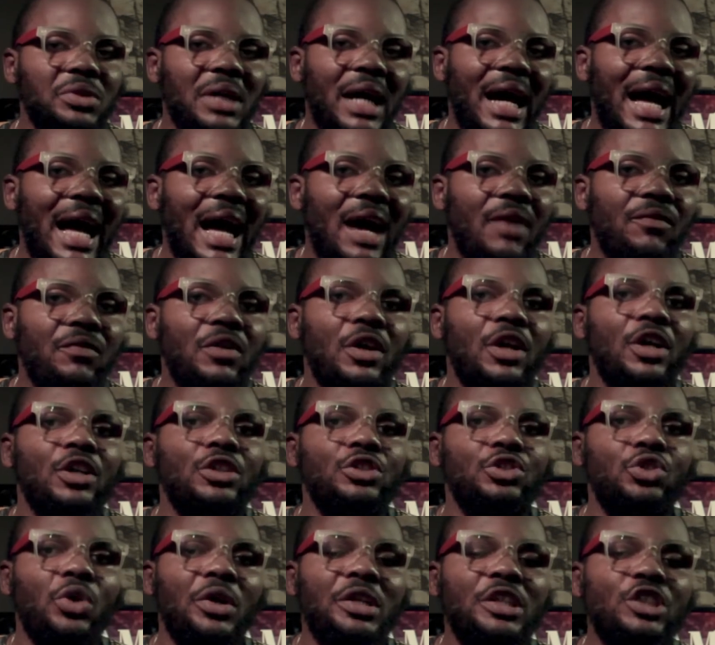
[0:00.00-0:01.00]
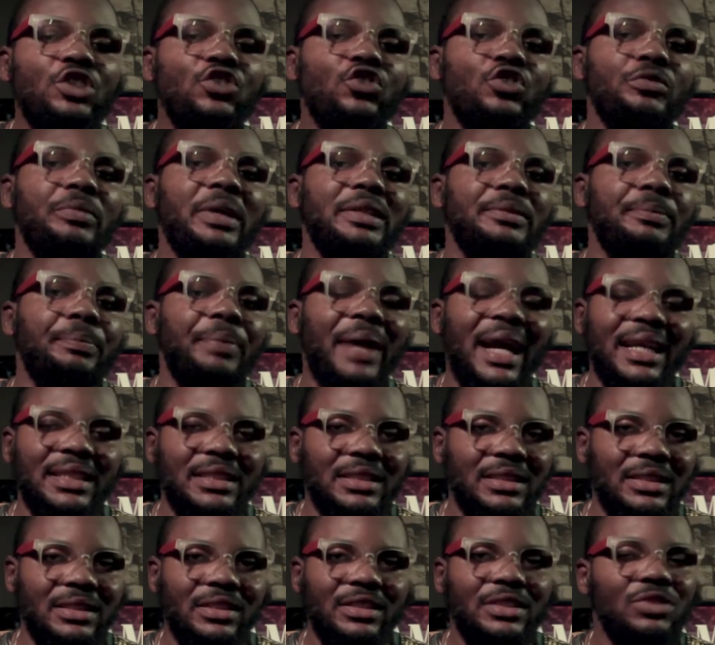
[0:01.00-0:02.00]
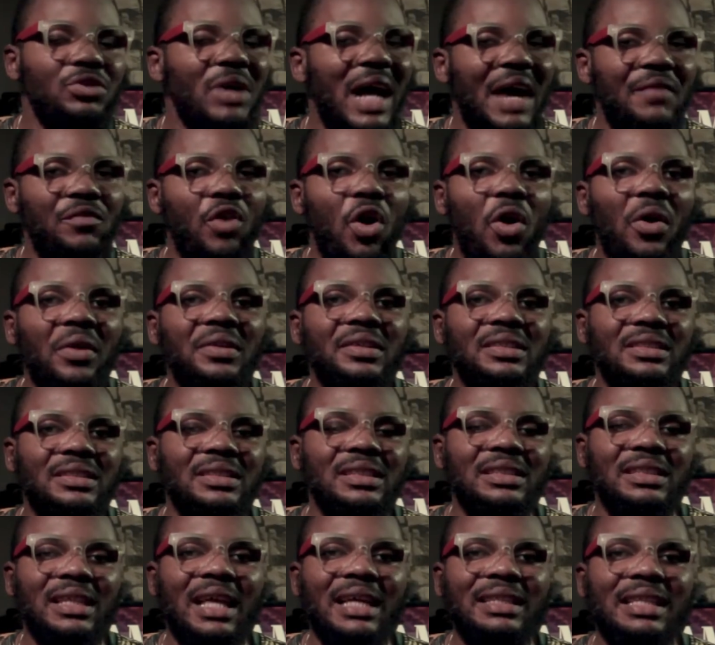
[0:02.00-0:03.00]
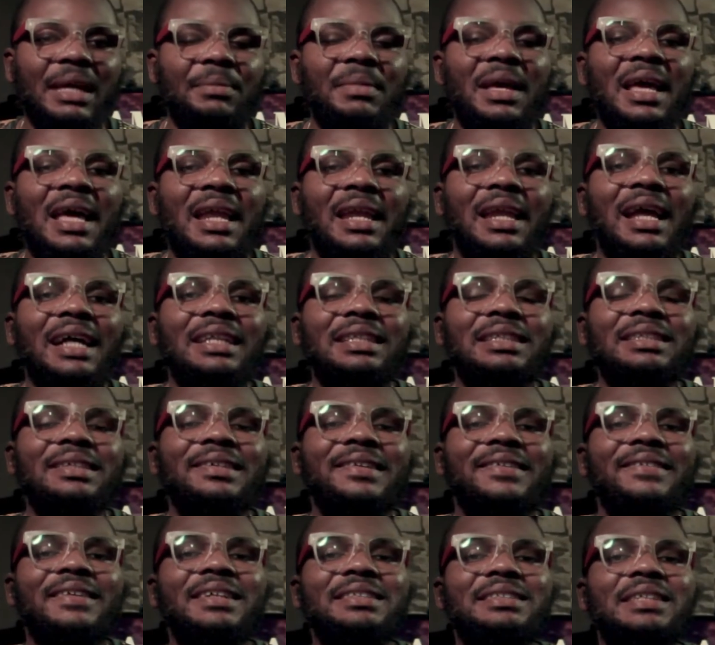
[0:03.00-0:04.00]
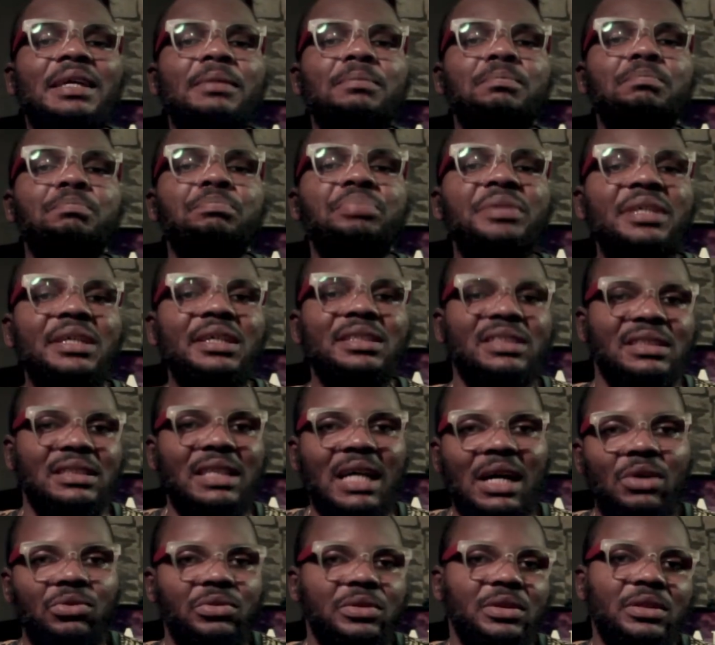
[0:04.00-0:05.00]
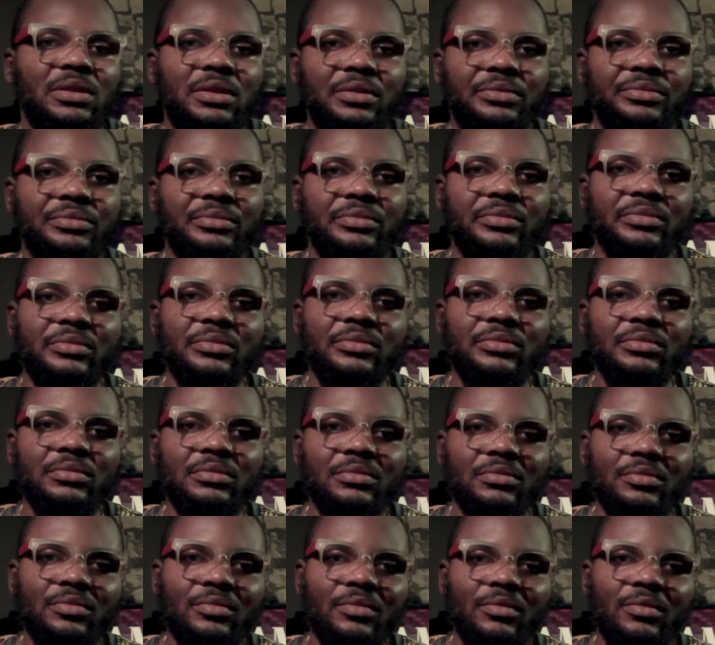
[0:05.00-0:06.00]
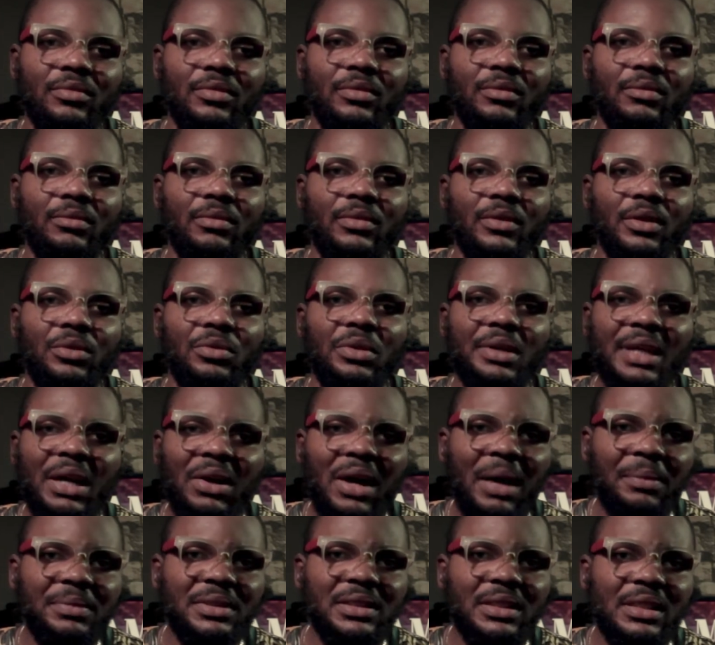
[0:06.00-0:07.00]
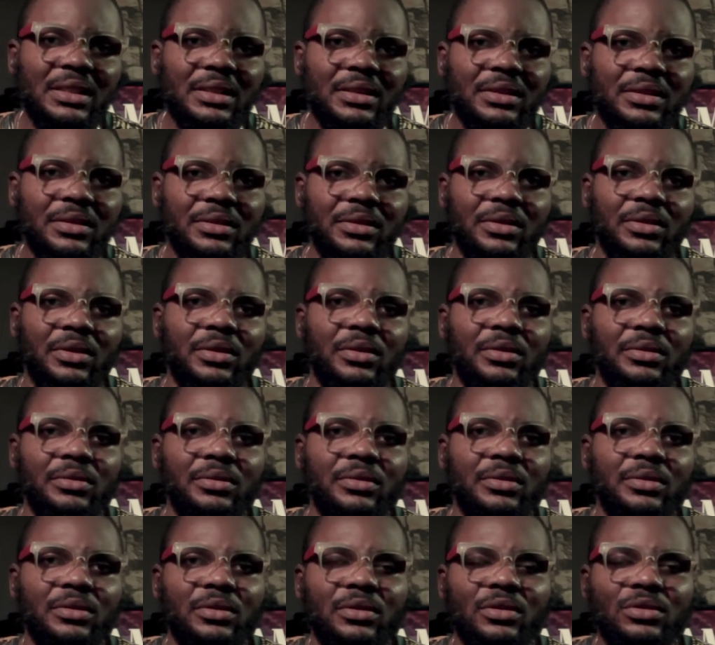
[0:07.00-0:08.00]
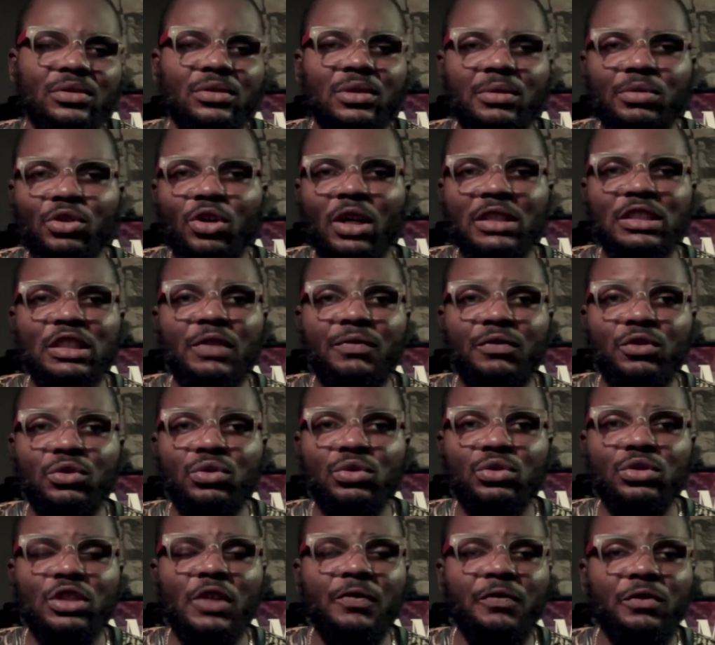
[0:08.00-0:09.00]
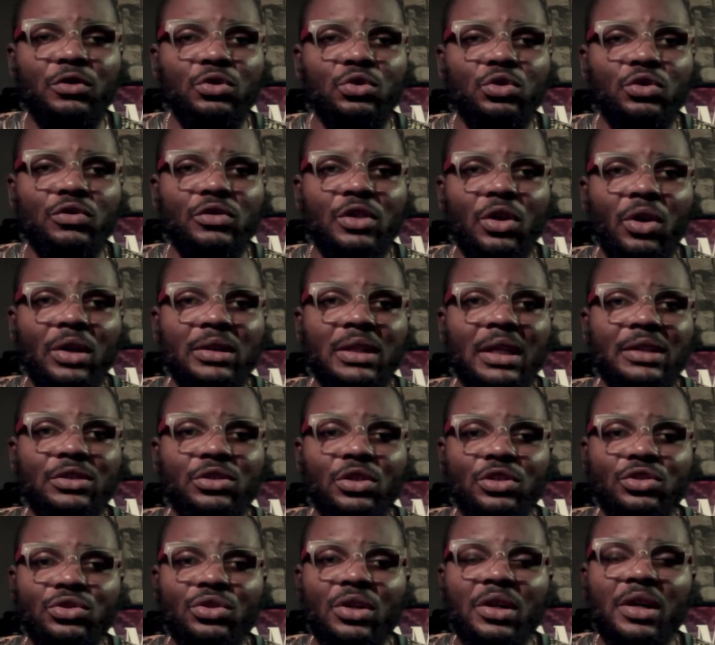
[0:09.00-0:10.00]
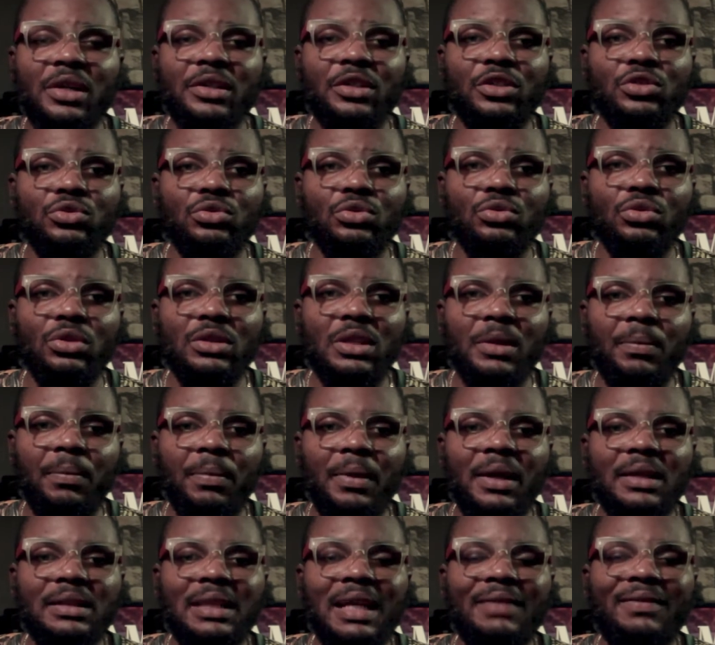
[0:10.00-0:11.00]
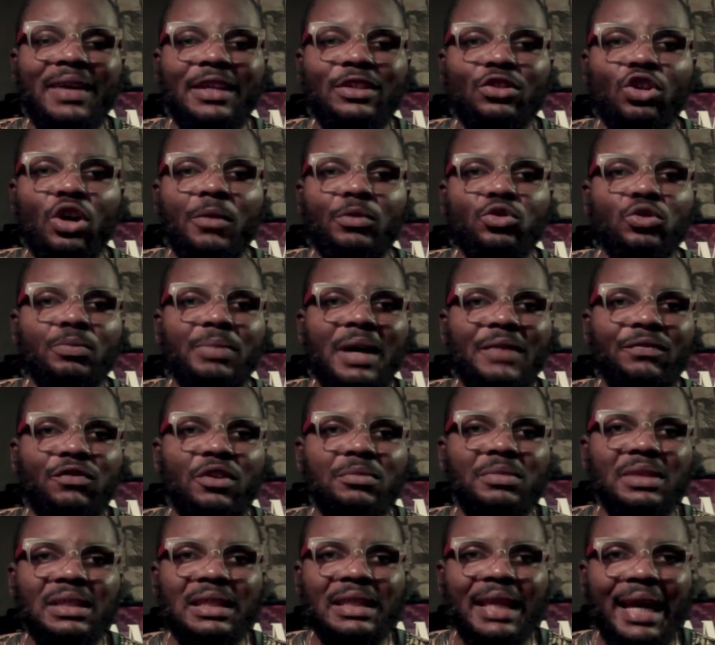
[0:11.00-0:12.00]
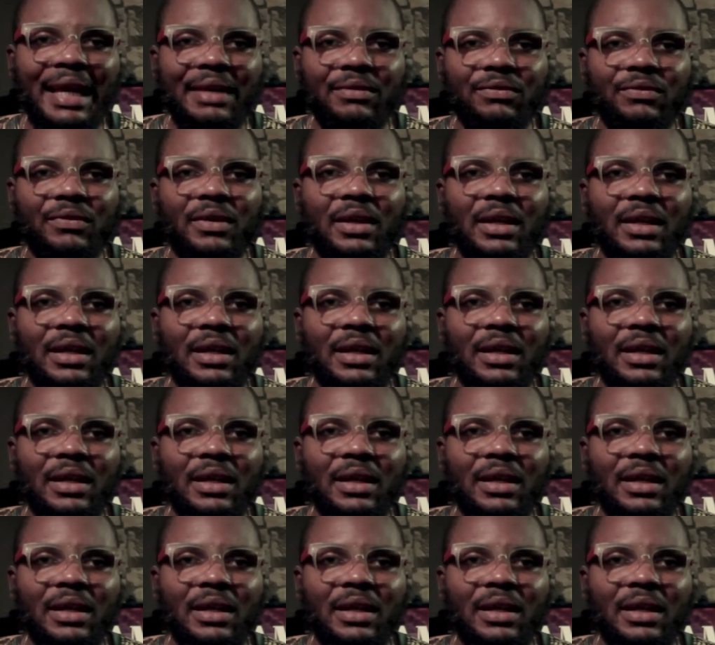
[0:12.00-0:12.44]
have your instrument patches. Still have all these things. Let create a big sound. You get what I'm saying? So because if you recorded your song in the studio, they play it live, and you come to perform it live,